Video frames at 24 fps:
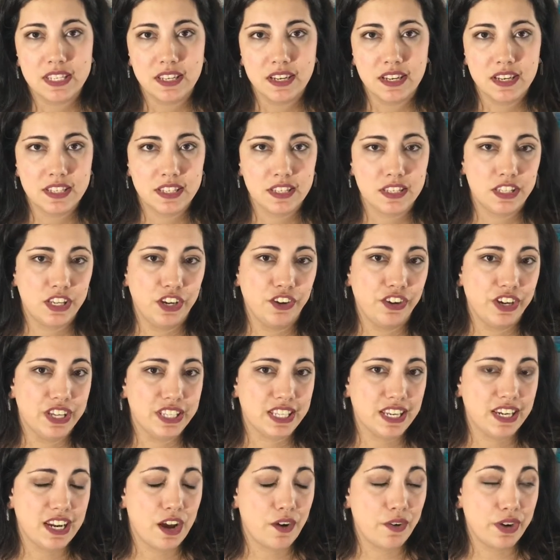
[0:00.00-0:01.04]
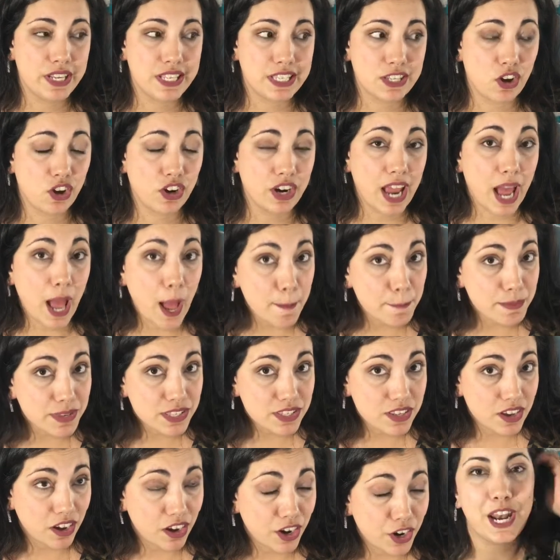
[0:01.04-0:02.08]
It is a series and now it's on
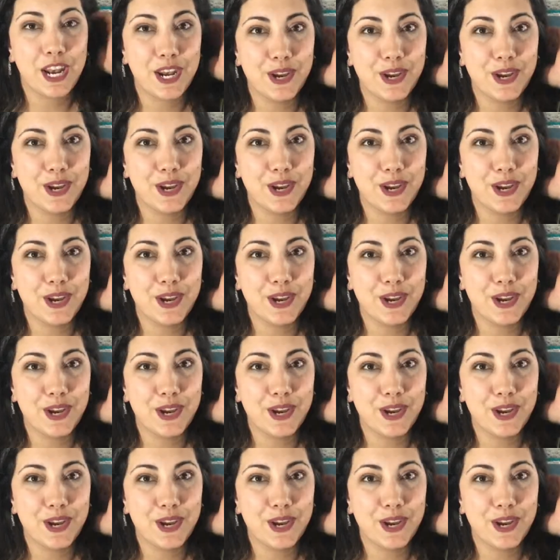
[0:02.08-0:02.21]
Amazon.